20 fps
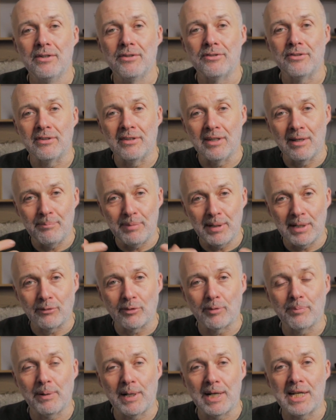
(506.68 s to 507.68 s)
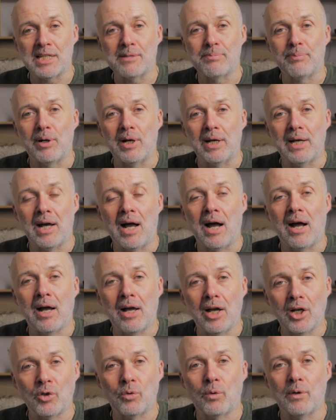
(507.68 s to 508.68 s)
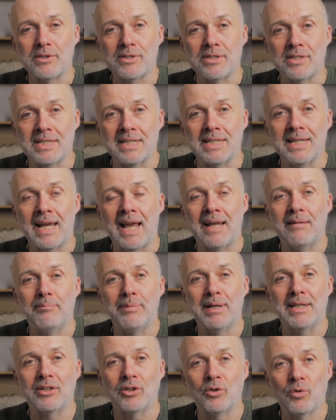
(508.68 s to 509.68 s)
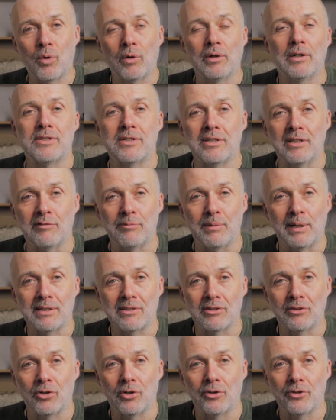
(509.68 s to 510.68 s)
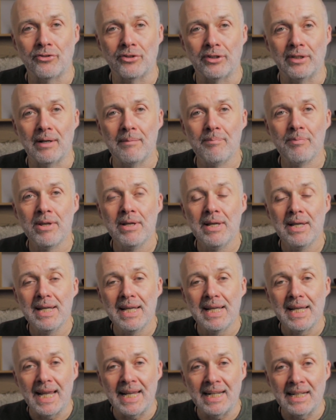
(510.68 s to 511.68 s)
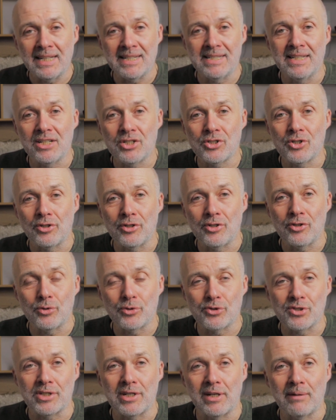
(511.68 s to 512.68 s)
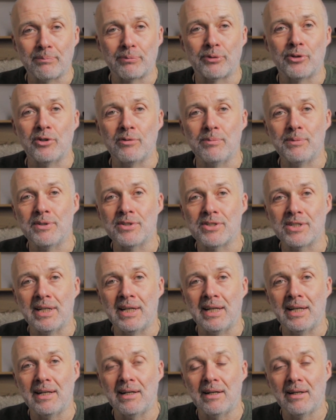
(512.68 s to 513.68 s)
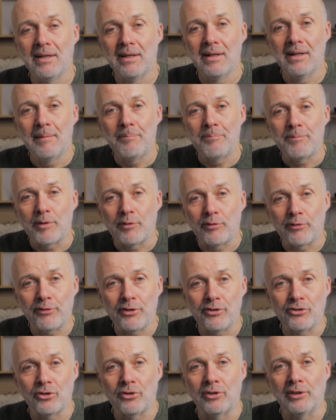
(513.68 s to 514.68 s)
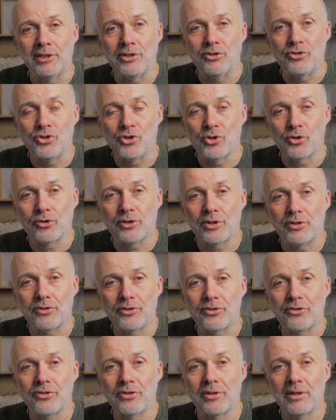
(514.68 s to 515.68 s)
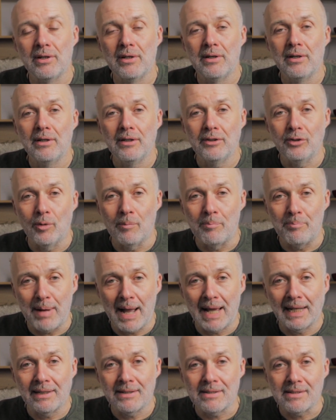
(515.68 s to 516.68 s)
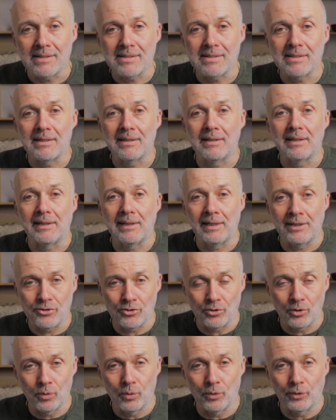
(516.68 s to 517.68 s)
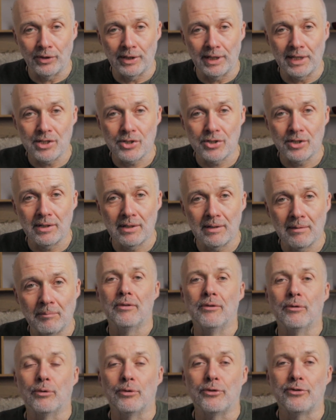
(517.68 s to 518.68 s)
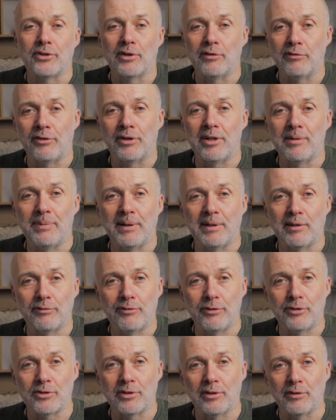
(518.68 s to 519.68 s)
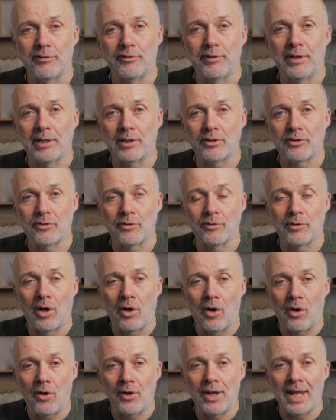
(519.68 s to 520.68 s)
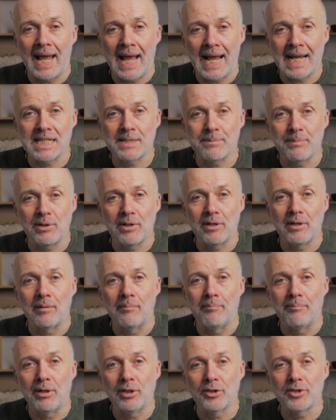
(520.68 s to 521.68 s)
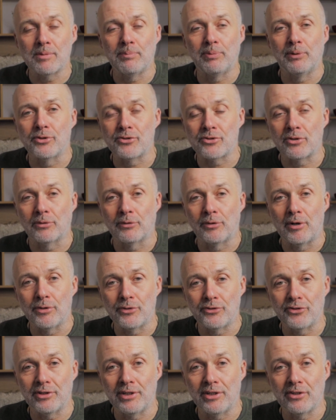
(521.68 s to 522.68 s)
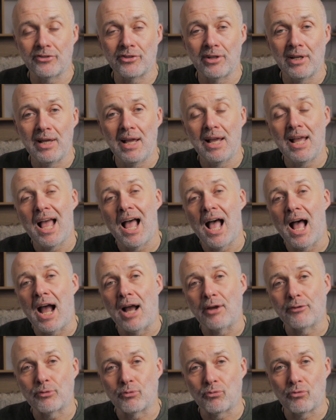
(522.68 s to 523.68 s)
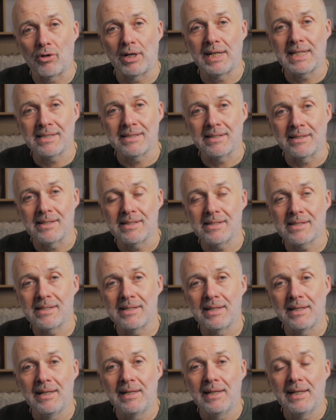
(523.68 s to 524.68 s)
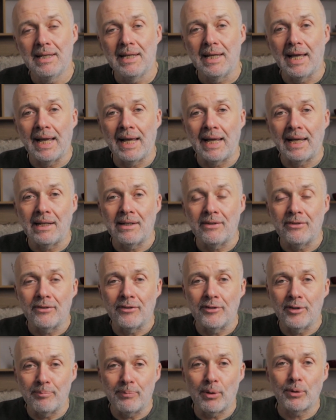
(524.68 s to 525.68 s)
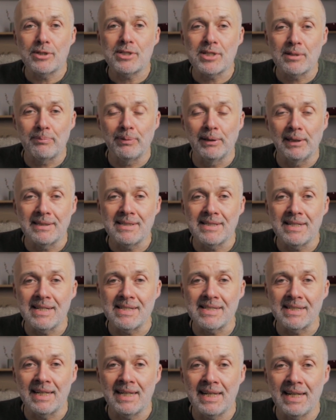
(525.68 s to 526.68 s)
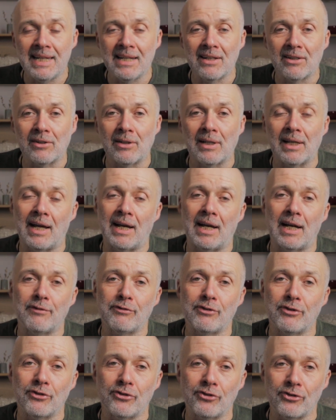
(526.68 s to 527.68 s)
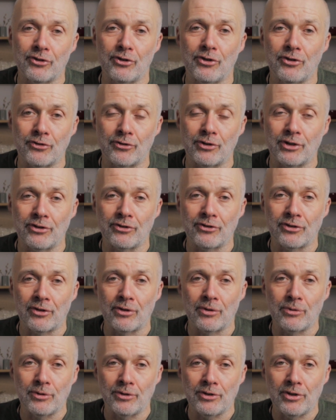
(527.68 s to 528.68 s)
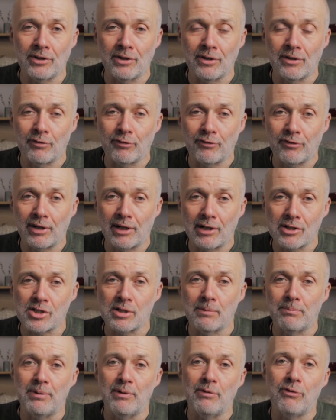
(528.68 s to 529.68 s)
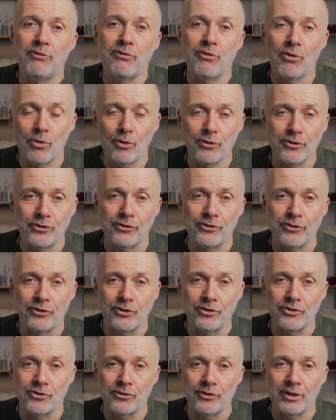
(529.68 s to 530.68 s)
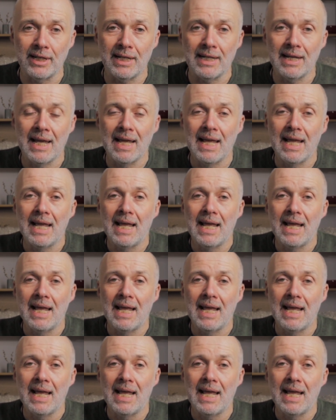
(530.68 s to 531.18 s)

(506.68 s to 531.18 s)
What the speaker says: So they're being replaced by a higher quantity and better quality of mitochondria. In addition, you'll see improvements in physical endurance, your balance, and your coordination. There are also very beneficial effects on asthma, multiple sclerosis, arthritis, and the body's ability to heal after surgery. So you can fast before the surgery